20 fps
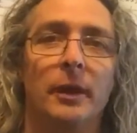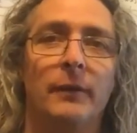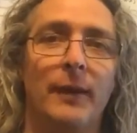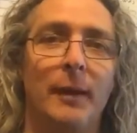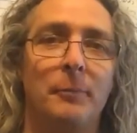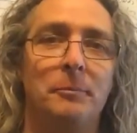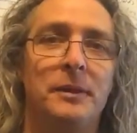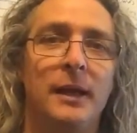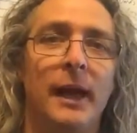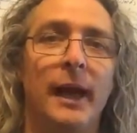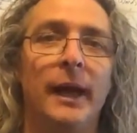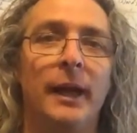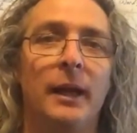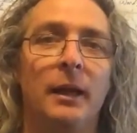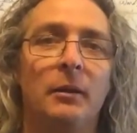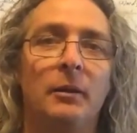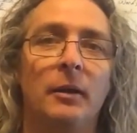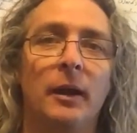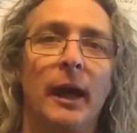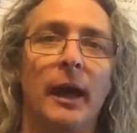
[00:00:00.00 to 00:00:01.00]
updating,
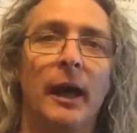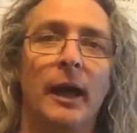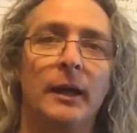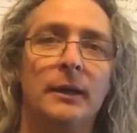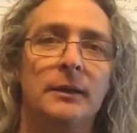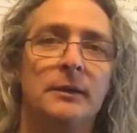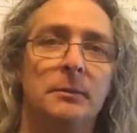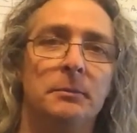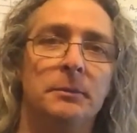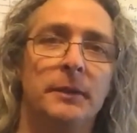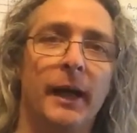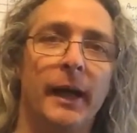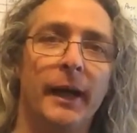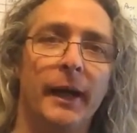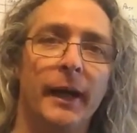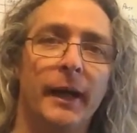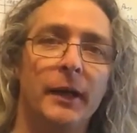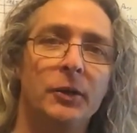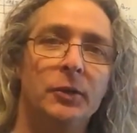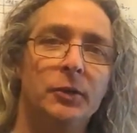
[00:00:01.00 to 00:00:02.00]
some data
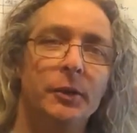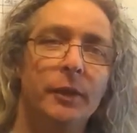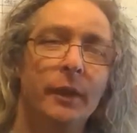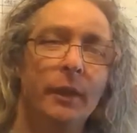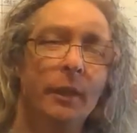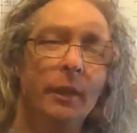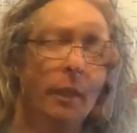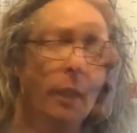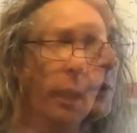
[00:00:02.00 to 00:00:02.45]
entry.